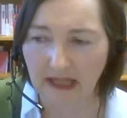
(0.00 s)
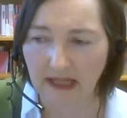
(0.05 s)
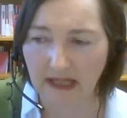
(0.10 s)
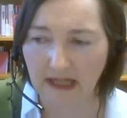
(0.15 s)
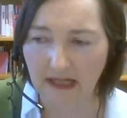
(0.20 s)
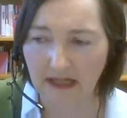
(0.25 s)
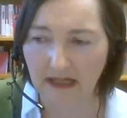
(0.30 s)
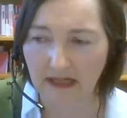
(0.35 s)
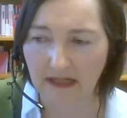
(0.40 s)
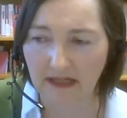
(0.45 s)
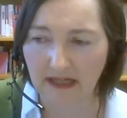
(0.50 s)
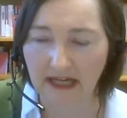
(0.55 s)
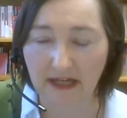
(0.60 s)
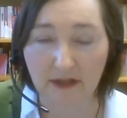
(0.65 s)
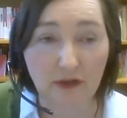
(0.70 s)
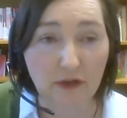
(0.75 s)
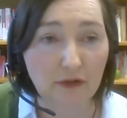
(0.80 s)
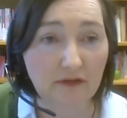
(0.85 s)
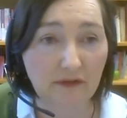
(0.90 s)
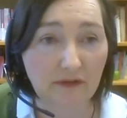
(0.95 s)
uh, our
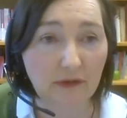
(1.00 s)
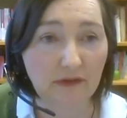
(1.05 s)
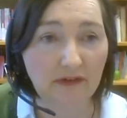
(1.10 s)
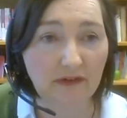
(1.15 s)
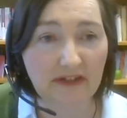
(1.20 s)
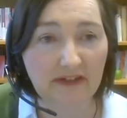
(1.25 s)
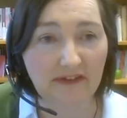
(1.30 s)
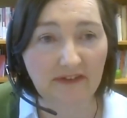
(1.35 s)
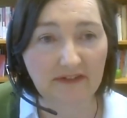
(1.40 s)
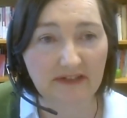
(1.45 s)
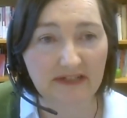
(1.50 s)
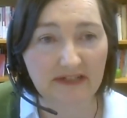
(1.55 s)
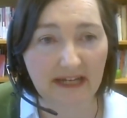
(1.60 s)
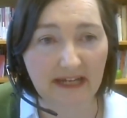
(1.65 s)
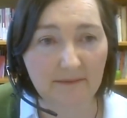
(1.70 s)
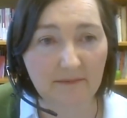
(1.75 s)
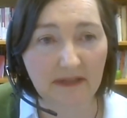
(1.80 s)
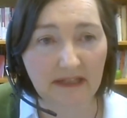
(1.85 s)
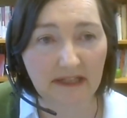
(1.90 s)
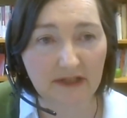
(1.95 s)
universities to
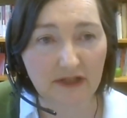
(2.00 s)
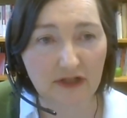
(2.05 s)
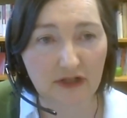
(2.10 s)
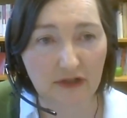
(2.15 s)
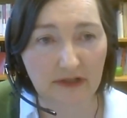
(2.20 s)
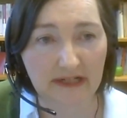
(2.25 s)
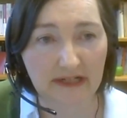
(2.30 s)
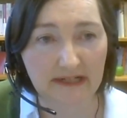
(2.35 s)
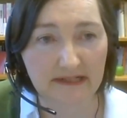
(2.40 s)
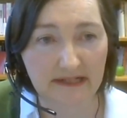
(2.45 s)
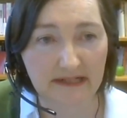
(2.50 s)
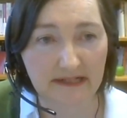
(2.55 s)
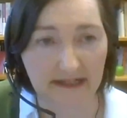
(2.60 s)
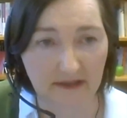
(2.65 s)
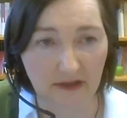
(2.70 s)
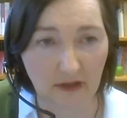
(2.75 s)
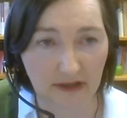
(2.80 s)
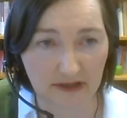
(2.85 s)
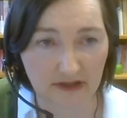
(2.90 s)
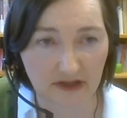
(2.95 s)
take military
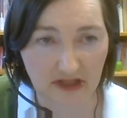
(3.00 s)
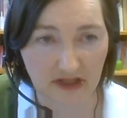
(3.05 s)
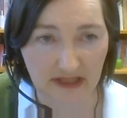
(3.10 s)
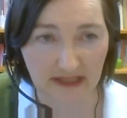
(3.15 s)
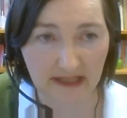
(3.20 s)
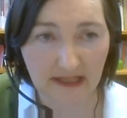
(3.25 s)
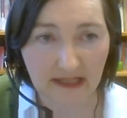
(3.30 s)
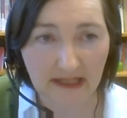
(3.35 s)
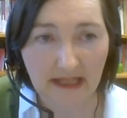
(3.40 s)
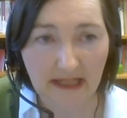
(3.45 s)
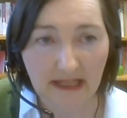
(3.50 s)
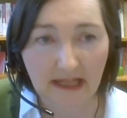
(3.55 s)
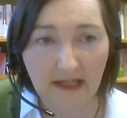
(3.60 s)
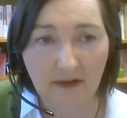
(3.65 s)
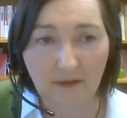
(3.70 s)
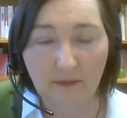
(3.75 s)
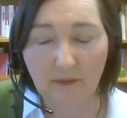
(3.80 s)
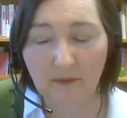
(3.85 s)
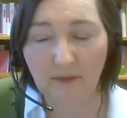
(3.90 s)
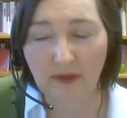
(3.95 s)
technology.
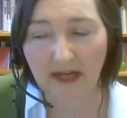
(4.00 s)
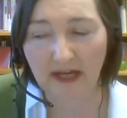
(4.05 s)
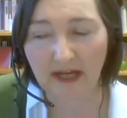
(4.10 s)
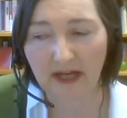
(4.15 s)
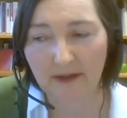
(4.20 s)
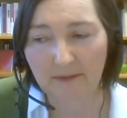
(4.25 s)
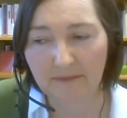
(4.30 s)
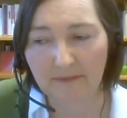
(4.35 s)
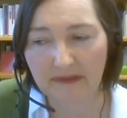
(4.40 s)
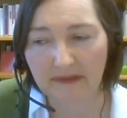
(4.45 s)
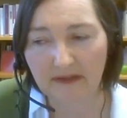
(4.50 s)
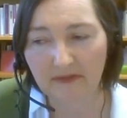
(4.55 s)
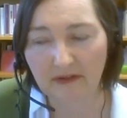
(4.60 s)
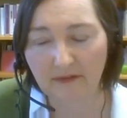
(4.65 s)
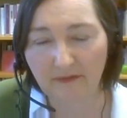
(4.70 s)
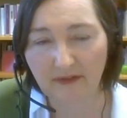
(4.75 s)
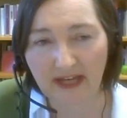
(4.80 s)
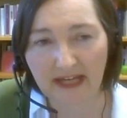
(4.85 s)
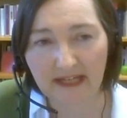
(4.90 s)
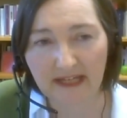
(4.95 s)
Um,
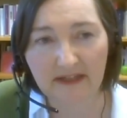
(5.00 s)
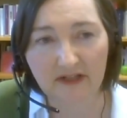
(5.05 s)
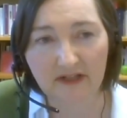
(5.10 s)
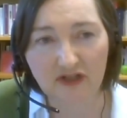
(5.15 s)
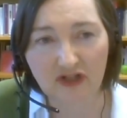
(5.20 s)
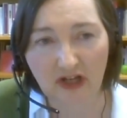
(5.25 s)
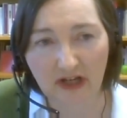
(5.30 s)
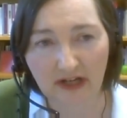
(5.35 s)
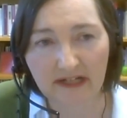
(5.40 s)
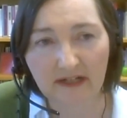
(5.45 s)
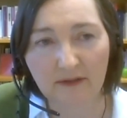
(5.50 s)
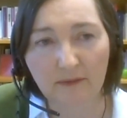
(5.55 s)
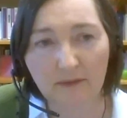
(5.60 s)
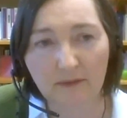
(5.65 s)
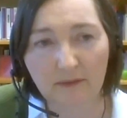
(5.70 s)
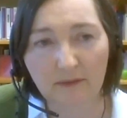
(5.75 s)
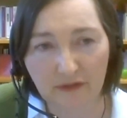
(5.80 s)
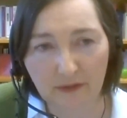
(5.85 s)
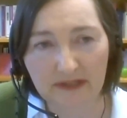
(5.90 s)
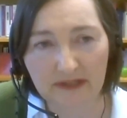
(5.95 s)
the fact that China
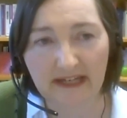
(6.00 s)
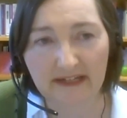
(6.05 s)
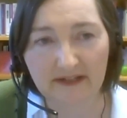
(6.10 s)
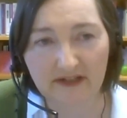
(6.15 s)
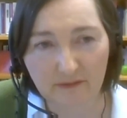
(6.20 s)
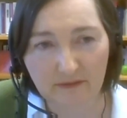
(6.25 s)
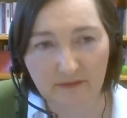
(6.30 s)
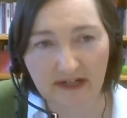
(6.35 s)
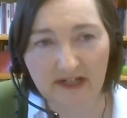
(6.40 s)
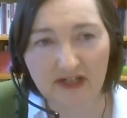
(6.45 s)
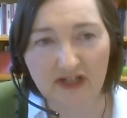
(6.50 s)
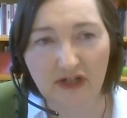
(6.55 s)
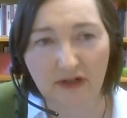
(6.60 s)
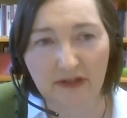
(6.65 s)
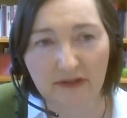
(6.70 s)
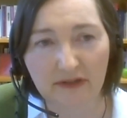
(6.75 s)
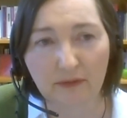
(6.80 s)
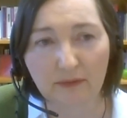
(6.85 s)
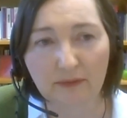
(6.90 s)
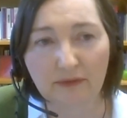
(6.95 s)
was doing that to Russia,
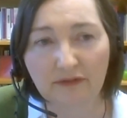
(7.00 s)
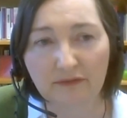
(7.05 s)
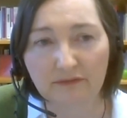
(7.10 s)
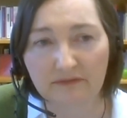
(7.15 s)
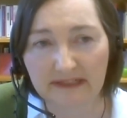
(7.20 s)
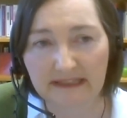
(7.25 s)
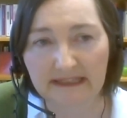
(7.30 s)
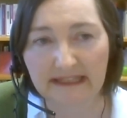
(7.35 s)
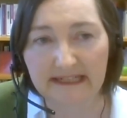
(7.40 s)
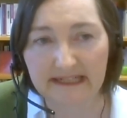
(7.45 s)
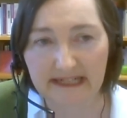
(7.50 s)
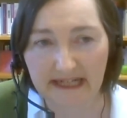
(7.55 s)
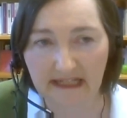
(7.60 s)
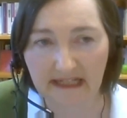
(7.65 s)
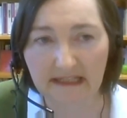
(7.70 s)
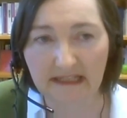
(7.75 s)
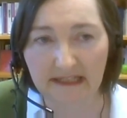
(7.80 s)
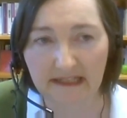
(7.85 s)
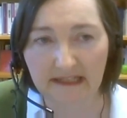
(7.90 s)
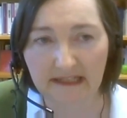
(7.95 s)
I thought was really
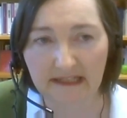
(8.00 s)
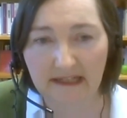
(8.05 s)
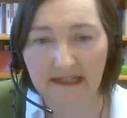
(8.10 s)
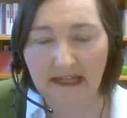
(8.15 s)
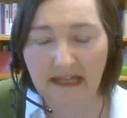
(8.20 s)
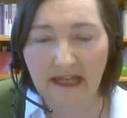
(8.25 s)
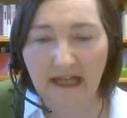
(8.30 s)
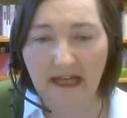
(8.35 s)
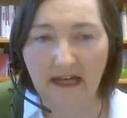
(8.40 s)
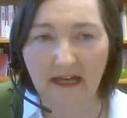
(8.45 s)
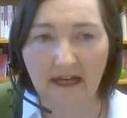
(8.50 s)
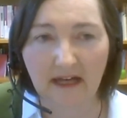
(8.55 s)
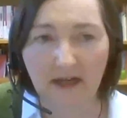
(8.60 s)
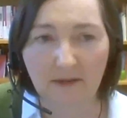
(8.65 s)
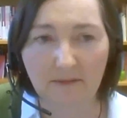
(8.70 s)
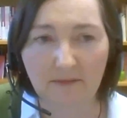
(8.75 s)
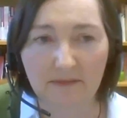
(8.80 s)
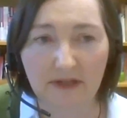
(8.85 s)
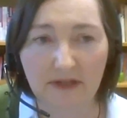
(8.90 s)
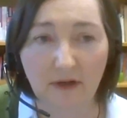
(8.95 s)
telling.
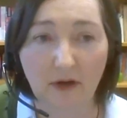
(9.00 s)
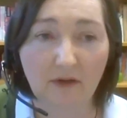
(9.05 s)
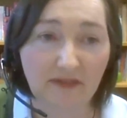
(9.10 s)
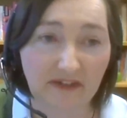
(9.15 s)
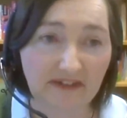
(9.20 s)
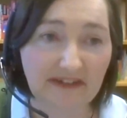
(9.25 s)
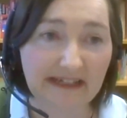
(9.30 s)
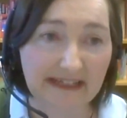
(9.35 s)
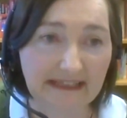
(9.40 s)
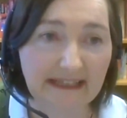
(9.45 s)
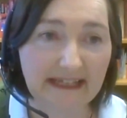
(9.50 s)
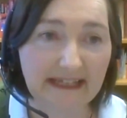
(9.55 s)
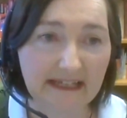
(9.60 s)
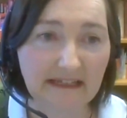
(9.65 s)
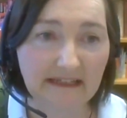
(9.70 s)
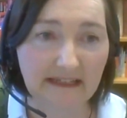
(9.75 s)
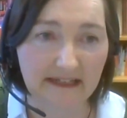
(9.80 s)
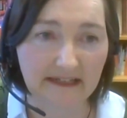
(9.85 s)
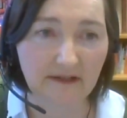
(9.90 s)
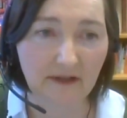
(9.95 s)
Um, you know, obviously
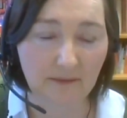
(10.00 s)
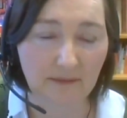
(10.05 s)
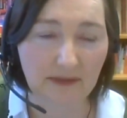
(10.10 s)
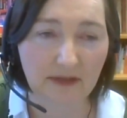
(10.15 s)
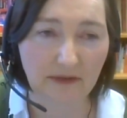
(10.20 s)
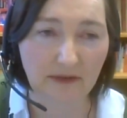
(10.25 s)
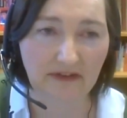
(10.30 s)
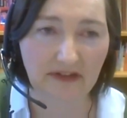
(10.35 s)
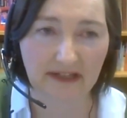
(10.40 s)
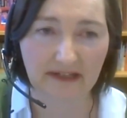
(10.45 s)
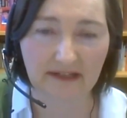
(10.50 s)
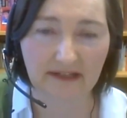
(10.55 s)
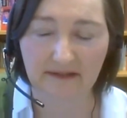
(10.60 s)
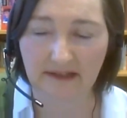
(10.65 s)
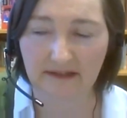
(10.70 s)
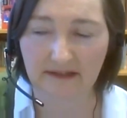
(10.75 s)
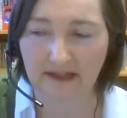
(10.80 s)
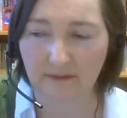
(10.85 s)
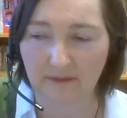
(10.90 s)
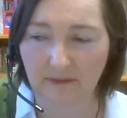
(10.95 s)
illegally, not because they
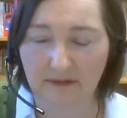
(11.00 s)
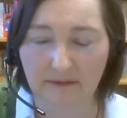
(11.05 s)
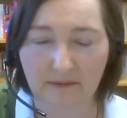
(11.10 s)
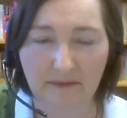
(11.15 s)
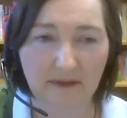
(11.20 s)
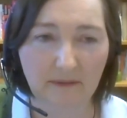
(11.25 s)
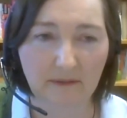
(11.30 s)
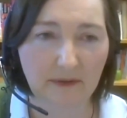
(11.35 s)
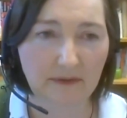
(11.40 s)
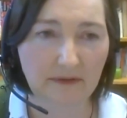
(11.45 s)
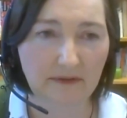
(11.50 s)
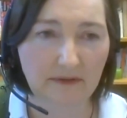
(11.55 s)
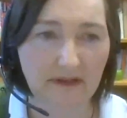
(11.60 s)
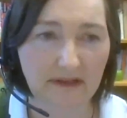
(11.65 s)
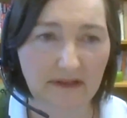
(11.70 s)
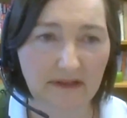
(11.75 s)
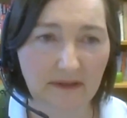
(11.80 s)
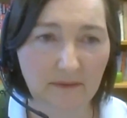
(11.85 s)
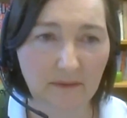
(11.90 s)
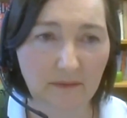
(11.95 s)
that they were they weren't
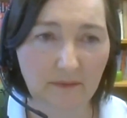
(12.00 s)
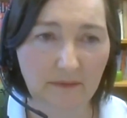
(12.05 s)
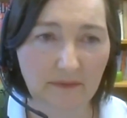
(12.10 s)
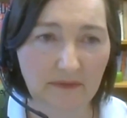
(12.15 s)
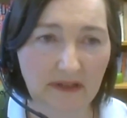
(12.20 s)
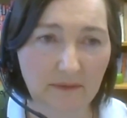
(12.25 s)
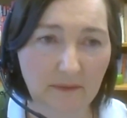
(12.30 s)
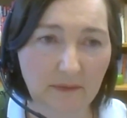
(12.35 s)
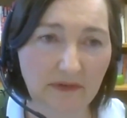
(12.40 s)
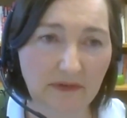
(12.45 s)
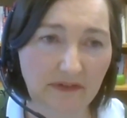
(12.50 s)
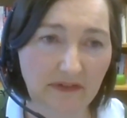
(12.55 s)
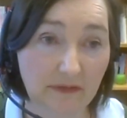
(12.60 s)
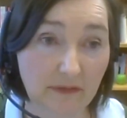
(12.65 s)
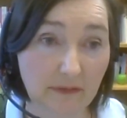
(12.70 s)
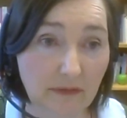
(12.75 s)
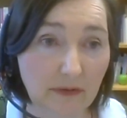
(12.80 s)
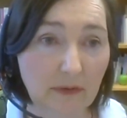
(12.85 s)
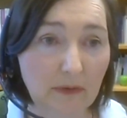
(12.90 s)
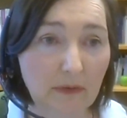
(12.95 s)
that was
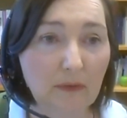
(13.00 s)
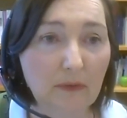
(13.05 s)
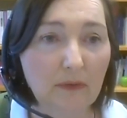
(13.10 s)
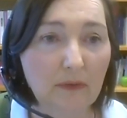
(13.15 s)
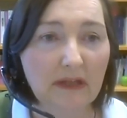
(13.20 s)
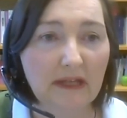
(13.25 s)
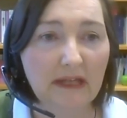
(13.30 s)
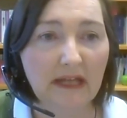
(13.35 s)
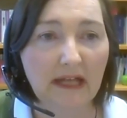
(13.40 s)
through